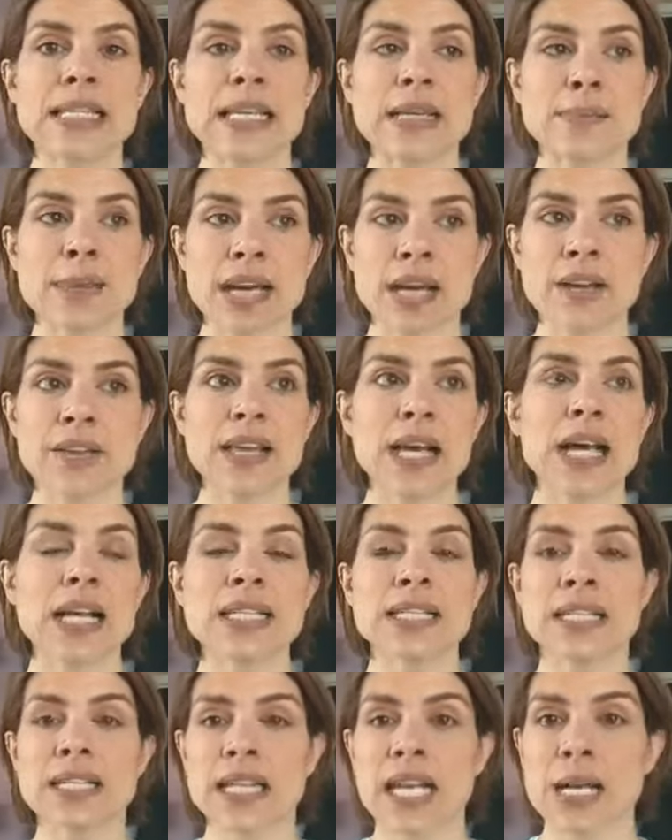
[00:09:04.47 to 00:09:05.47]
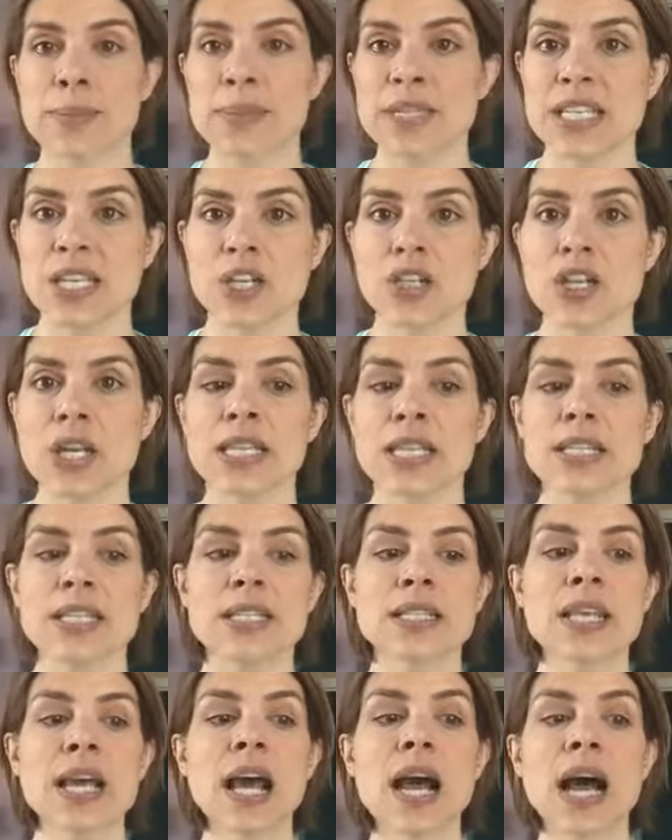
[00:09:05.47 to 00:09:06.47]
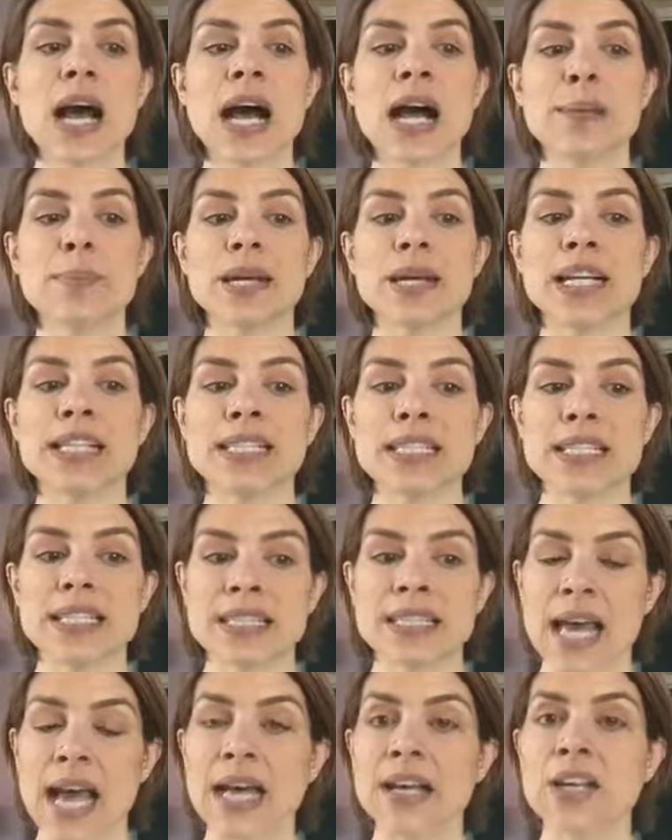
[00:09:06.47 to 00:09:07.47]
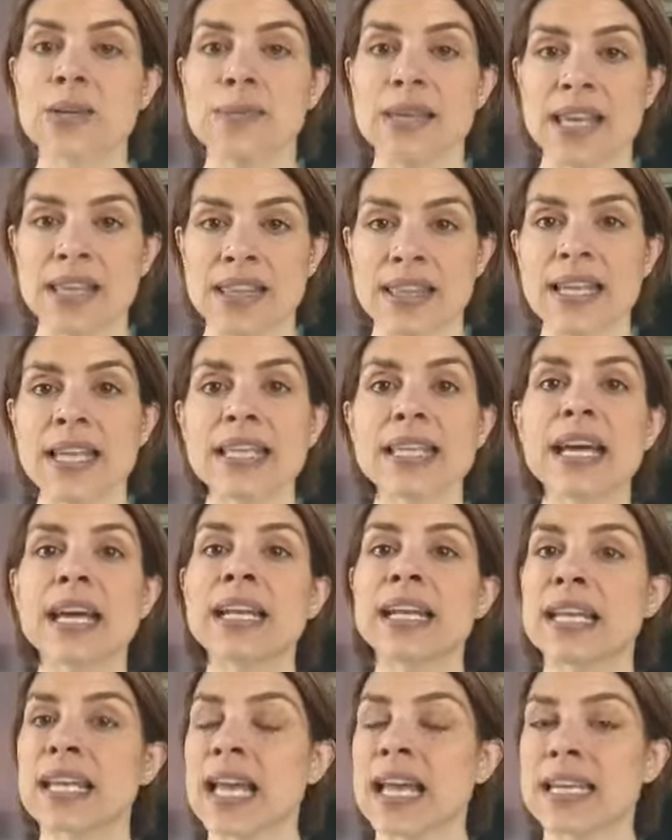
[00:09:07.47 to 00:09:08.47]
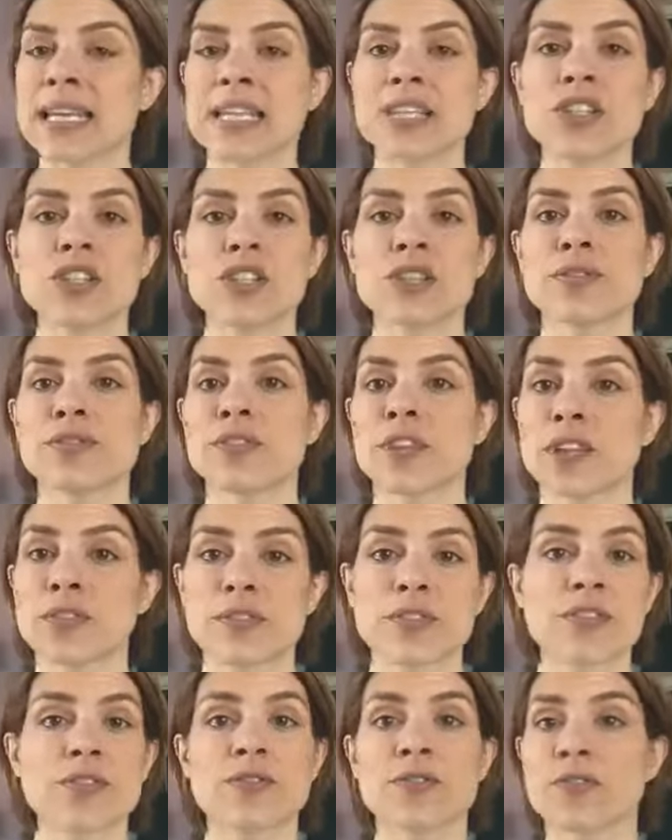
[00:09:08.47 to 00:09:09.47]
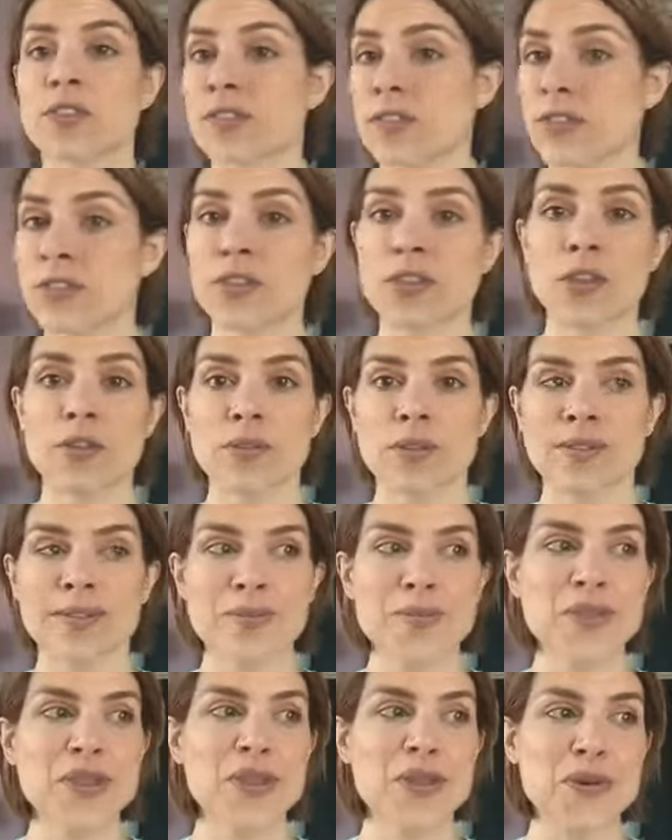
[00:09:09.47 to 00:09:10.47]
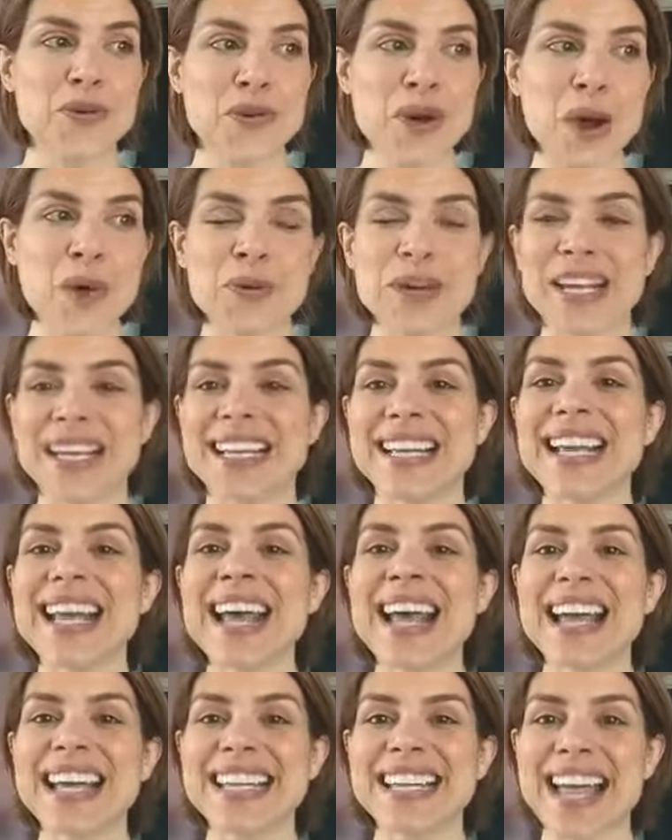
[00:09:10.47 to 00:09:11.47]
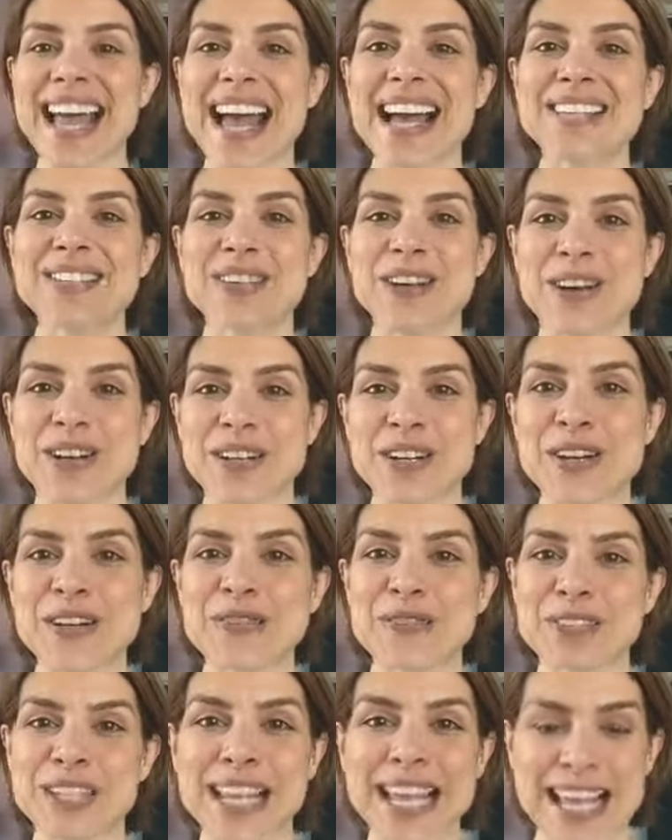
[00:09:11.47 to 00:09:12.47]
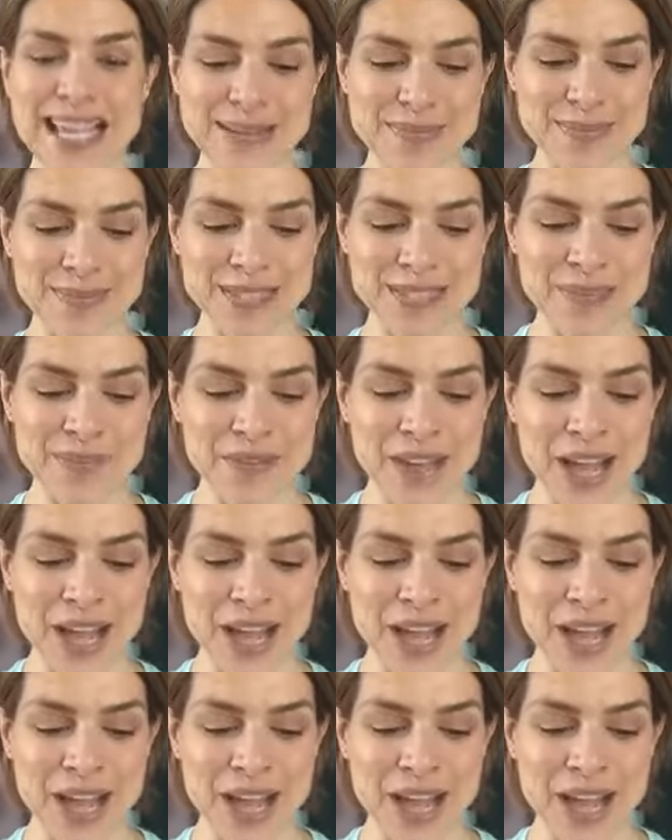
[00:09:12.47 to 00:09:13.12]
and marathons and competitions, but that could be a thing that, again, is just throwing gas on your flames,